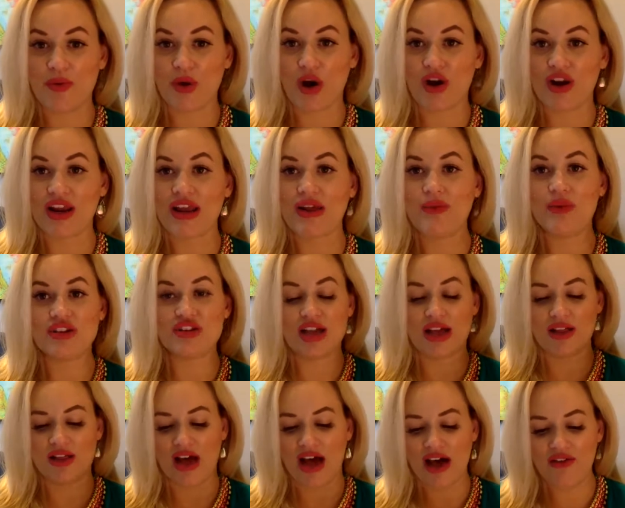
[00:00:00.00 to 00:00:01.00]
party, which I
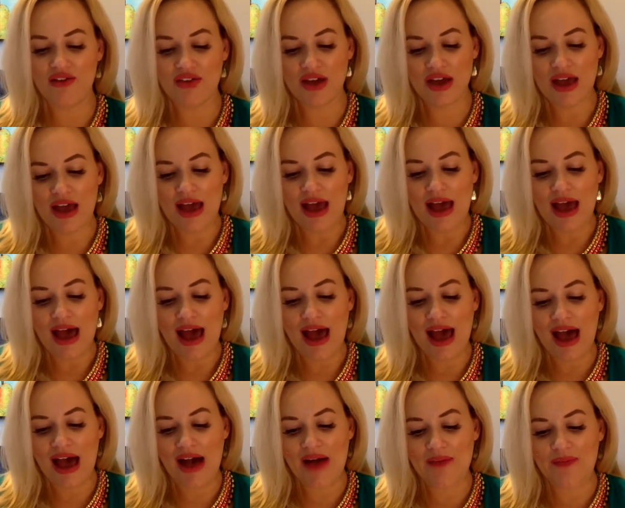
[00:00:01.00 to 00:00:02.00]
love.
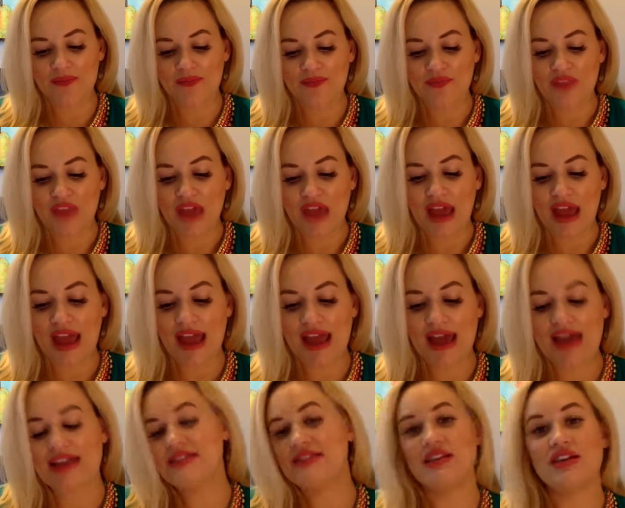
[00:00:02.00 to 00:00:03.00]

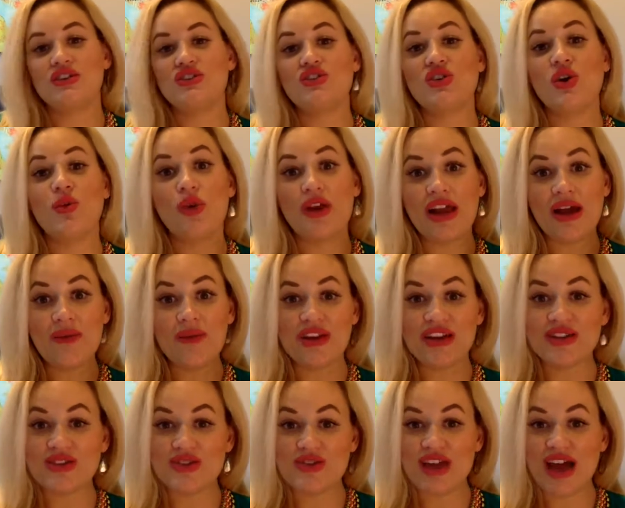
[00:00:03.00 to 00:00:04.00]
And so what I want to
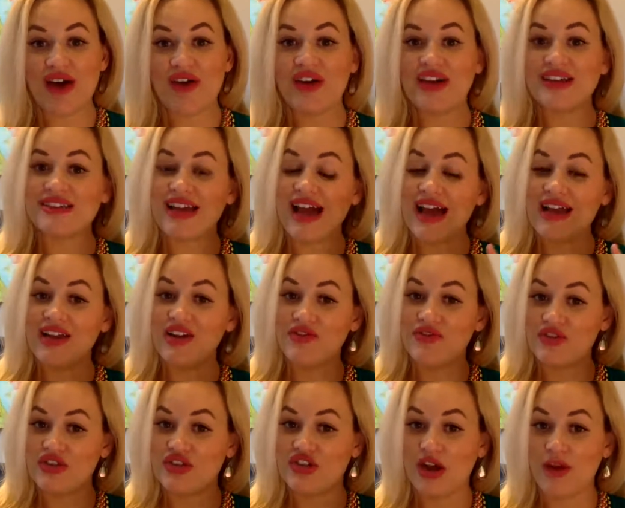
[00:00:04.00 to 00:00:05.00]
do now is kind of
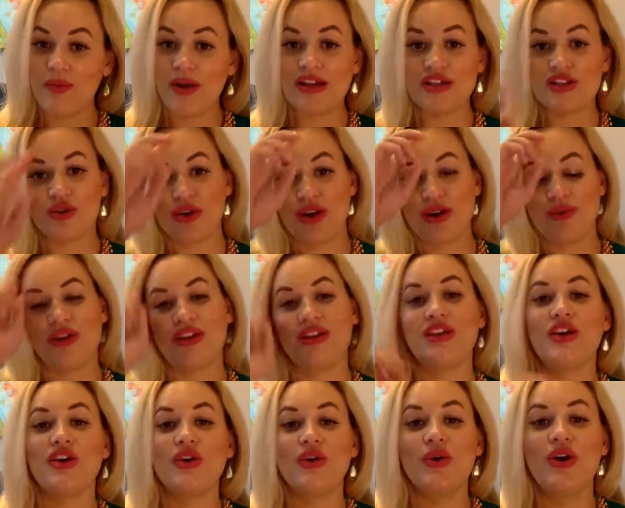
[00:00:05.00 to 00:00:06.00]
share my screen with
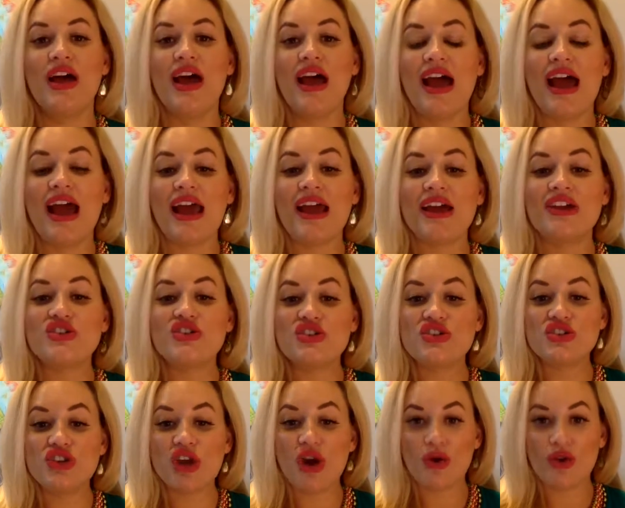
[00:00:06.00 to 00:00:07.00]
you and
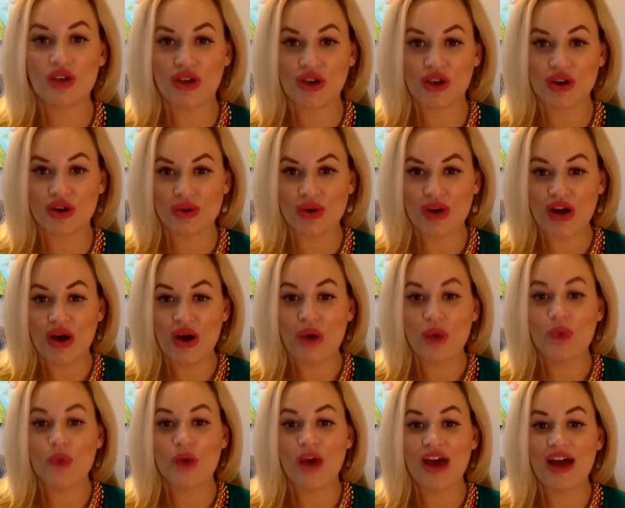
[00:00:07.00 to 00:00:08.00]
show you
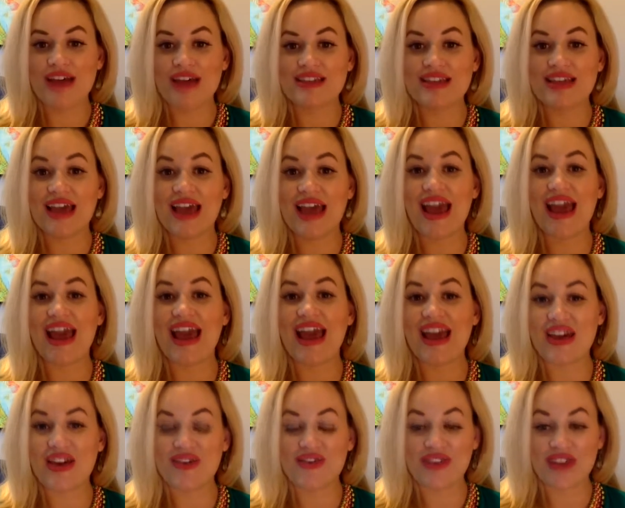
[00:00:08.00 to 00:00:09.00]
what
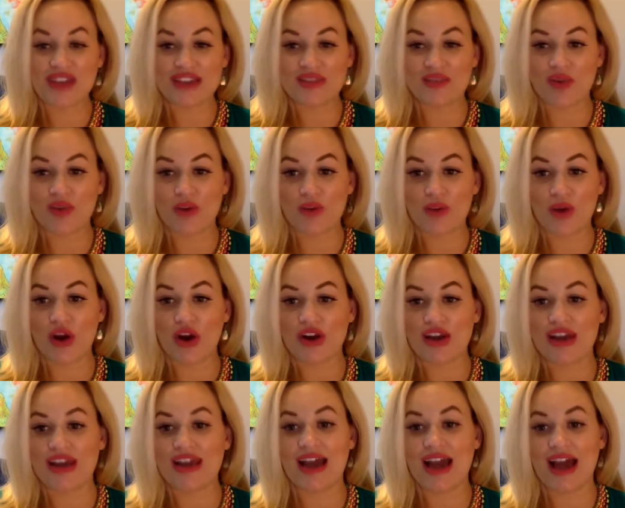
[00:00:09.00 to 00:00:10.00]
a Facebook
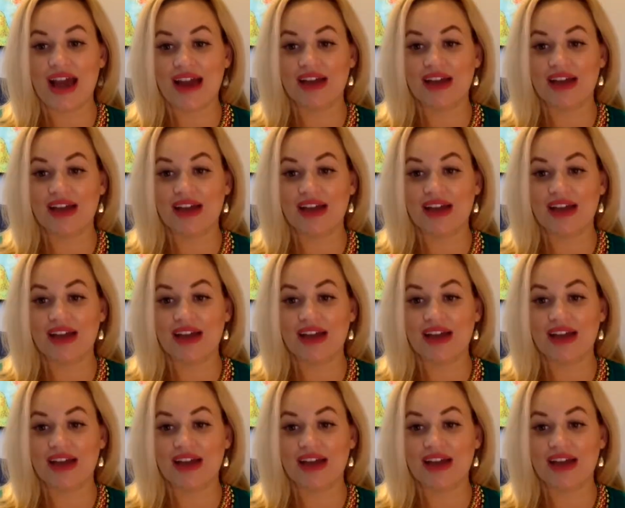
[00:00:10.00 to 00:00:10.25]
party kind of